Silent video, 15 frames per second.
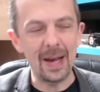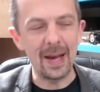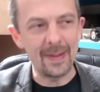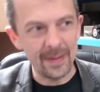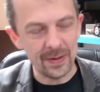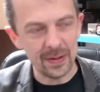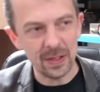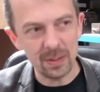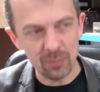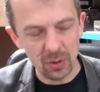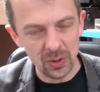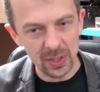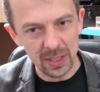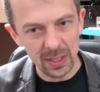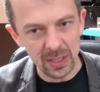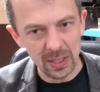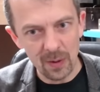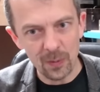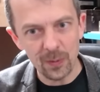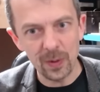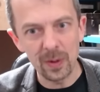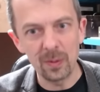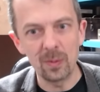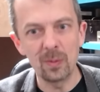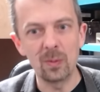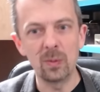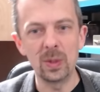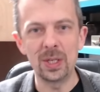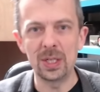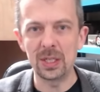And then there's this Project Alpha,
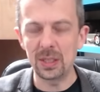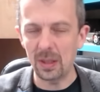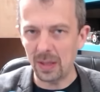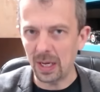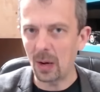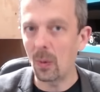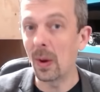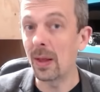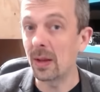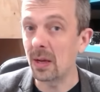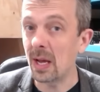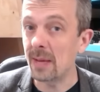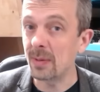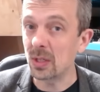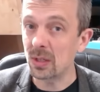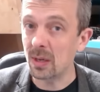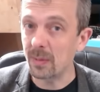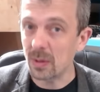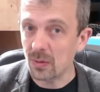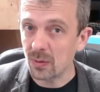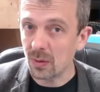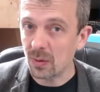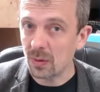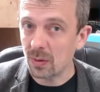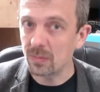which is, I think, where the name is coming from.